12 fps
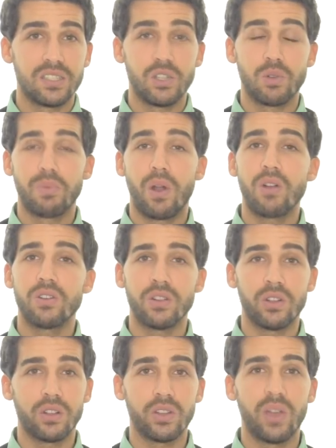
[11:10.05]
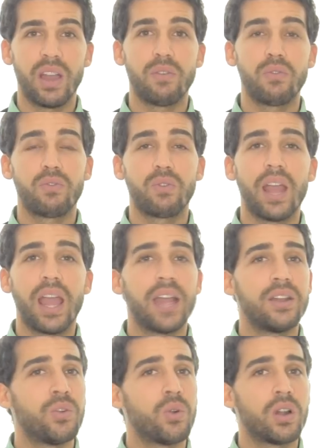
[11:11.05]
your partner, you have a
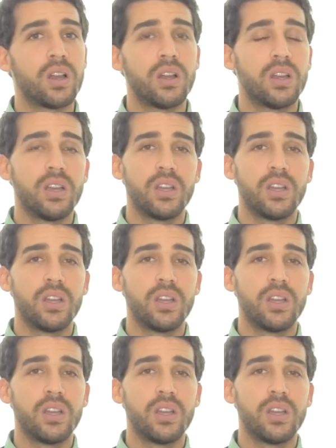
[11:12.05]
friend, or